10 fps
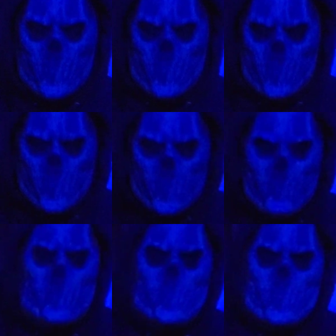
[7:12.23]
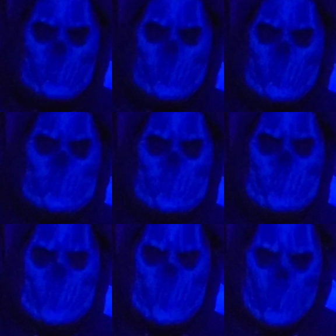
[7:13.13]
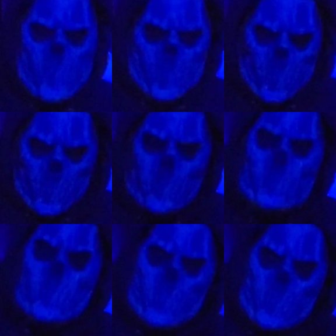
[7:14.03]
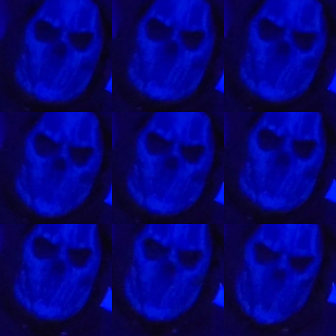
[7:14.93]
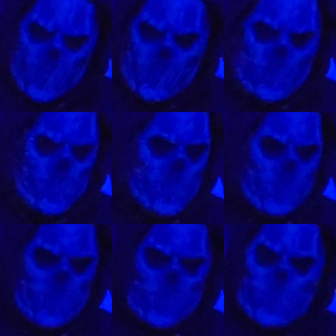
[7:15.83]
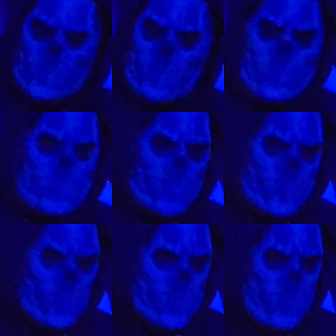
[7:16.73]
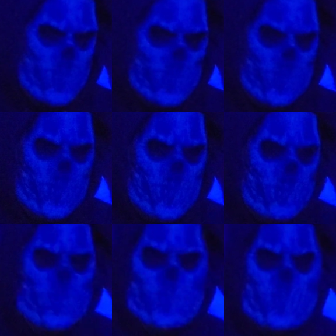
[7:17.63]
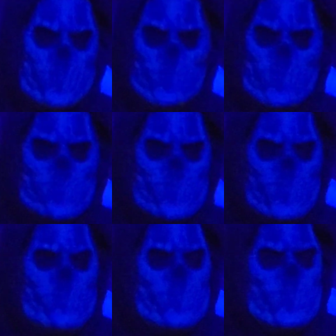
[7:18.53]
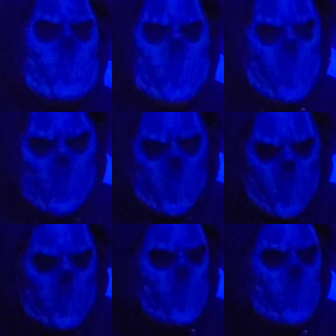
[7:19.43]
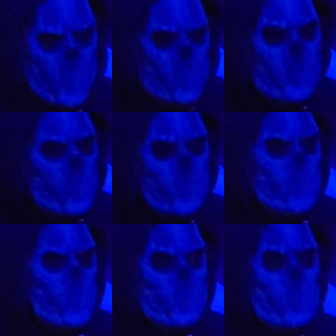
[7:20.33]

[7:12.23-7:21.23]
The minute Daniel Jones' offensive line started looking competent, the minute he got Malik Neighbors, Daniel Jones has been a solid quarterback.